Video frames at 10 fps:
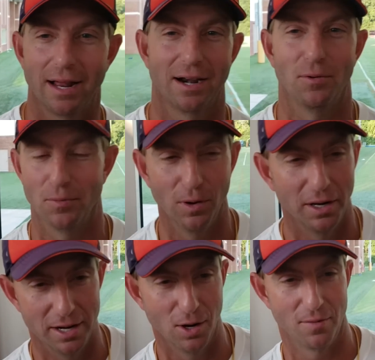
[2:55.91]
I don't
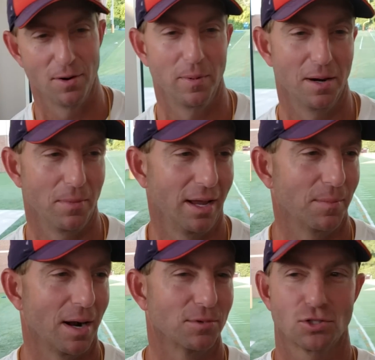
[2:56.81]
really know. I've never been to Maine,
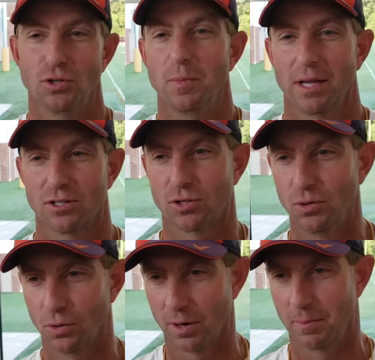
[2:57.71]
but I'm assuming it's
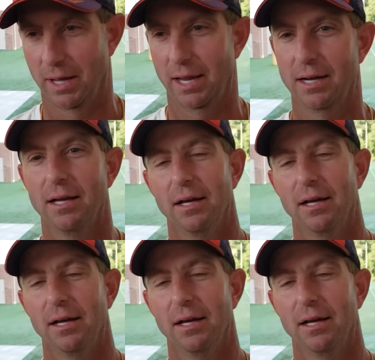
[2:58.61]
cooler in Maine.